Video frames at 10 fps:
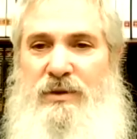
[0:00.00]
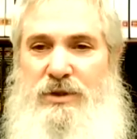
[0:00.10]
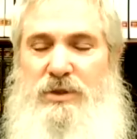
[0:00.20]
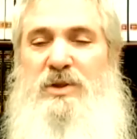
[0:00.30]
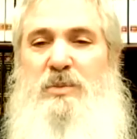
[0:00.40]
The
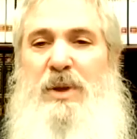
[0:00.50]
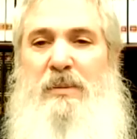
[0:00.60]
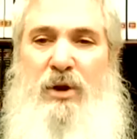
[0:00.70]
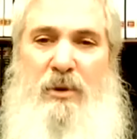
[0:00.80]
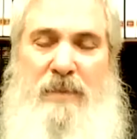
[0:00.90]
Jewish
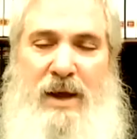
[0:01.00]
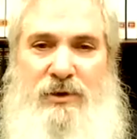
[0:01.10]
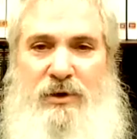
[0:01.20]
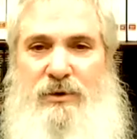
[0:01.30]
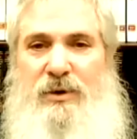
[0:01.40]
people are about
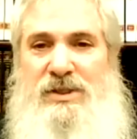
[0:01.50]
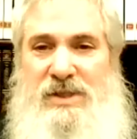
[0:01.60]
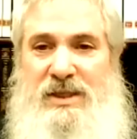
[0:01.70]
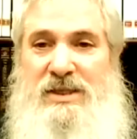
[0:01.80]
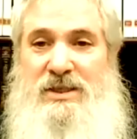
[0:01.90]
to cross,
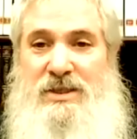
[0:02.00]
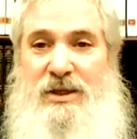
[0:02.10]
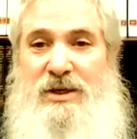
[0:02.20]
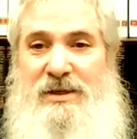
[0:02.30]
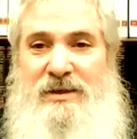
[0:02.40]
and he says,
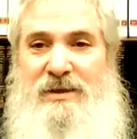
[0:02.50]
look,